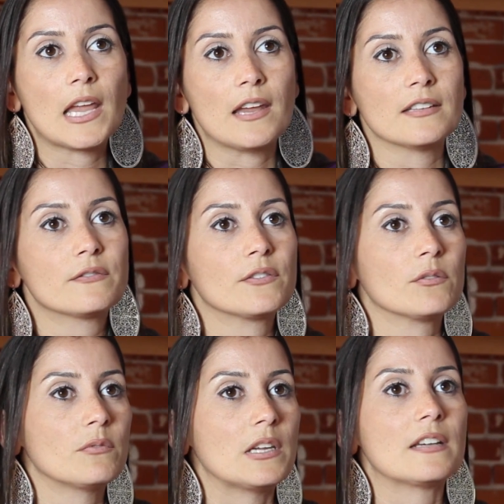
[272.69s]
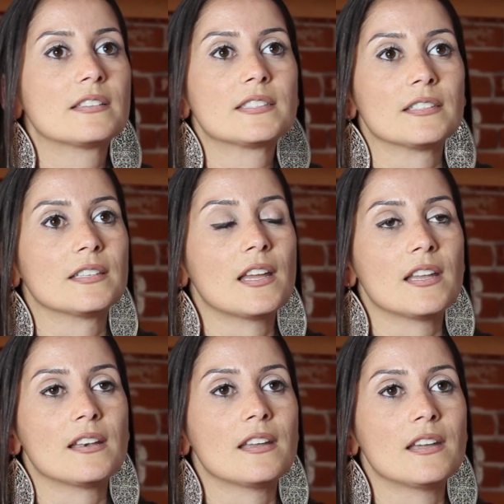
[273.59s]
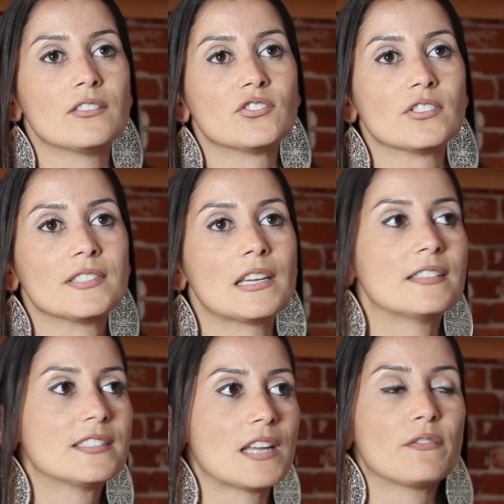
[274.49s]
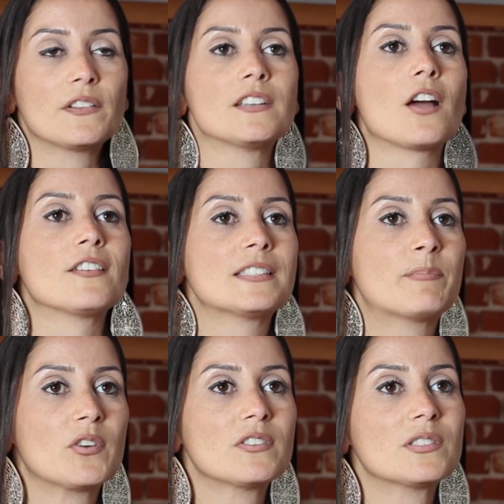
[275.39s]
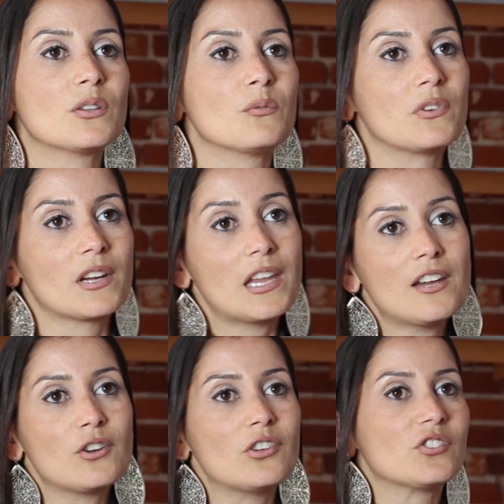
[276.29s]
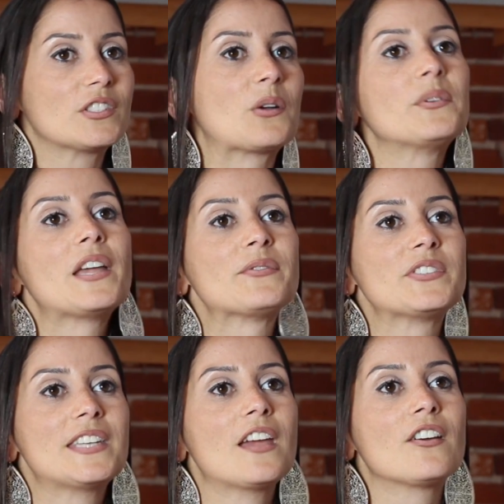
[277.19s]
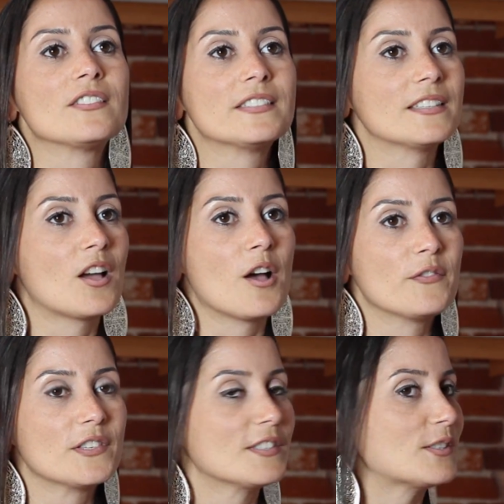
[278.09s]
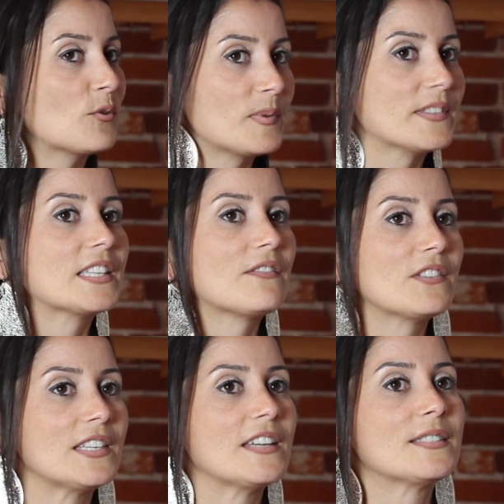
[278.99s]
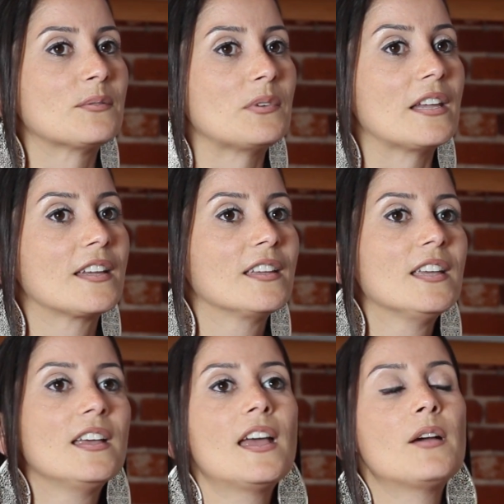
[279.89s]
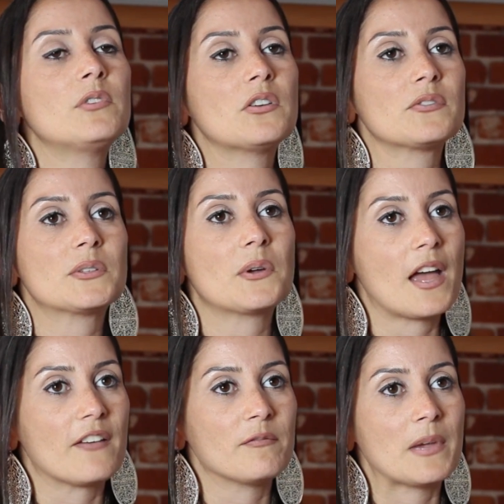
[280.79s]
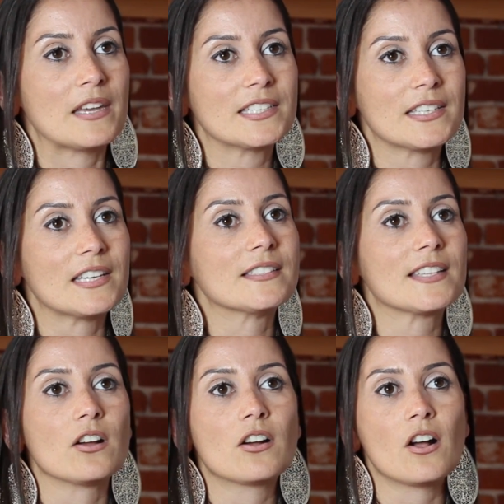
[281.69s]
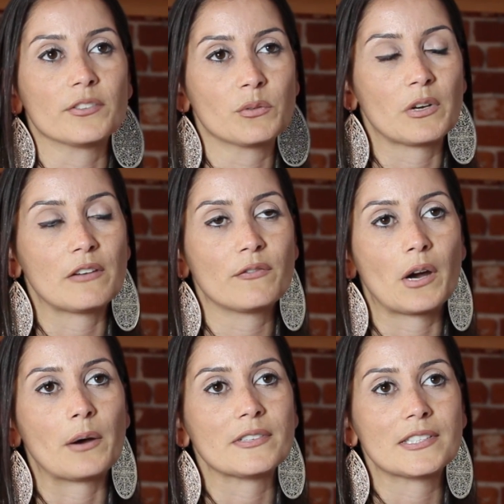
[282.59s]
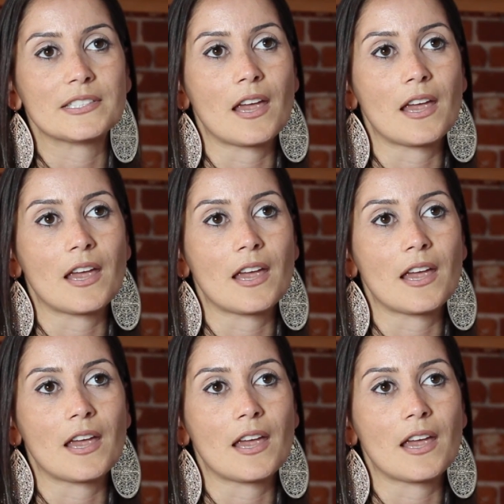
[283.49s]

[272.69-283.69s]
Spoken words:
days, for weeks, and it's definitely not as personal. Where here, you just go downstairs, and the office is open 7 days a week. And we also have maintenance on call 24 hours a